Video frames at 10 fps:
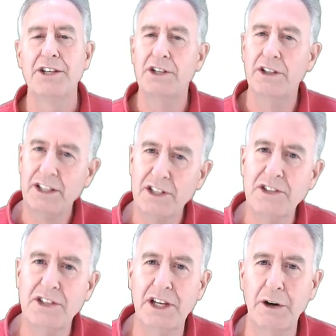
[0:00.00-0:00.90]
So let's
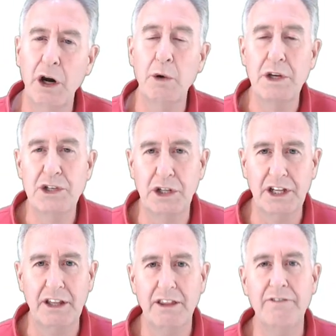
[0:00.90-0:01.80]
consider
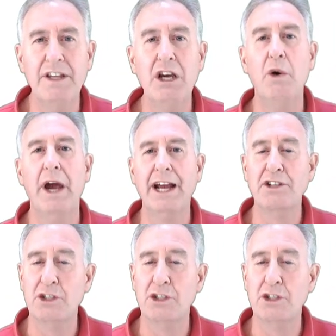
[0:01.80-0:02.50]
originally the VOX